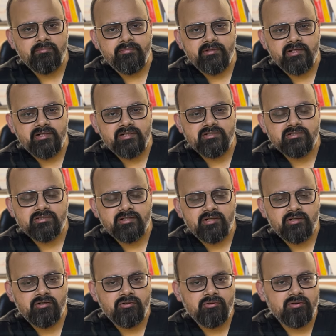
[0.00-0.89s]
meals
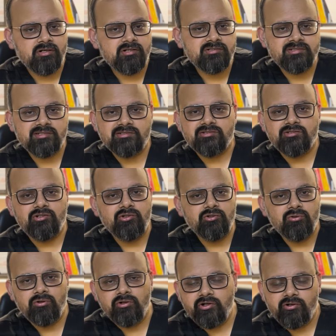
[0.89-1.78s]
and not just
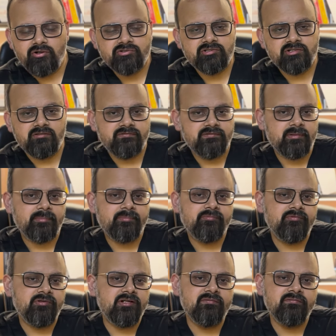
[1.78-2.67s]
load yourself up
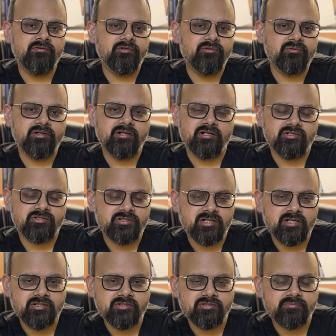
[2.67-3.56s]
whenever you get a
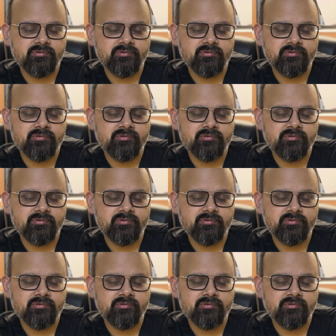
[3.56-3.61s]
chance,